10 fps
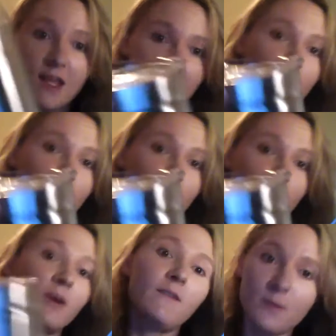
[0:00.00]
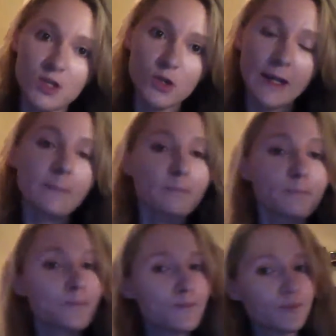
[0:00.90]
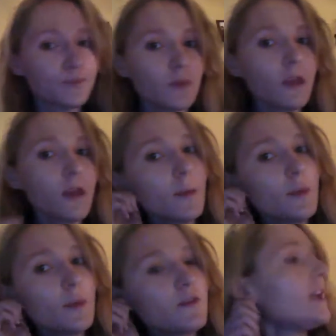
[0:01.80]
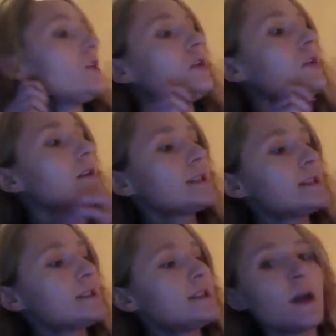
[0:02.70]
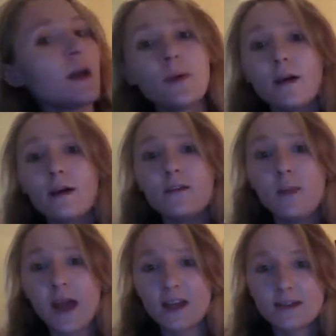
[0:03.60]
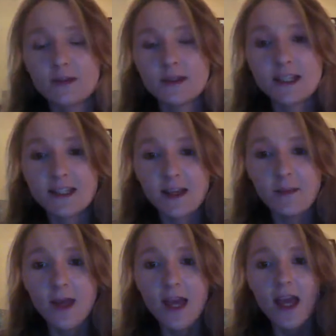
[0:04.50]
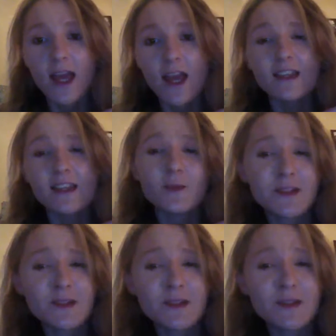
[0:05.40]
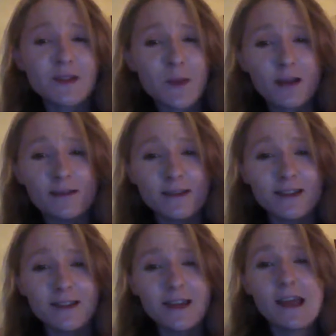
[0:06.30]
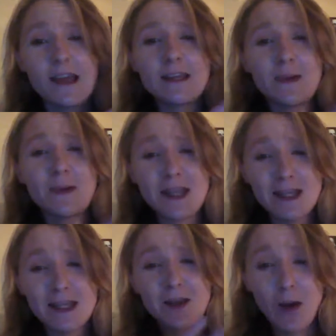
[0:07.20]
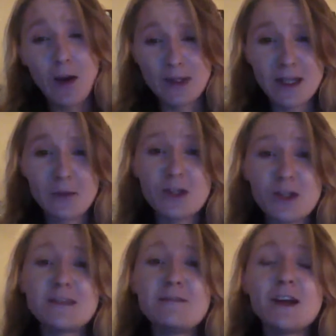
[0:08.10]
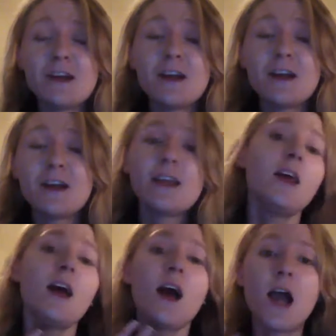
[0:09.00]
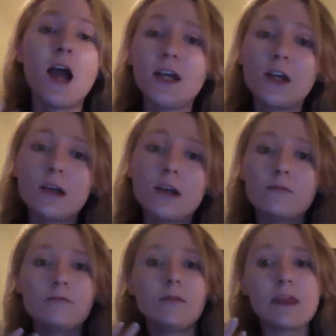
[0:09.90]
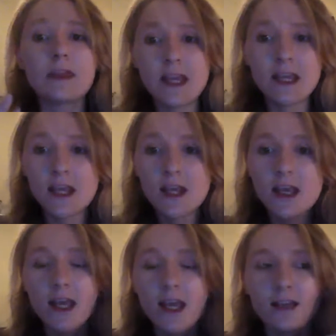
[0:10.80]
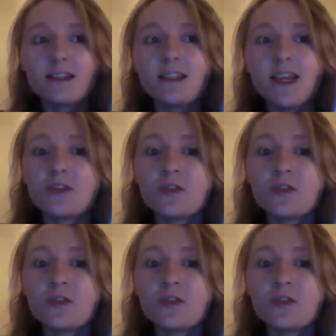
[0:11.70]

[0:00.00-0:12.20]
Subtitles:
And then I will give them the drink. The final step of the PECS system is the response and spontaneous commenting, which is a very higher thinking because it's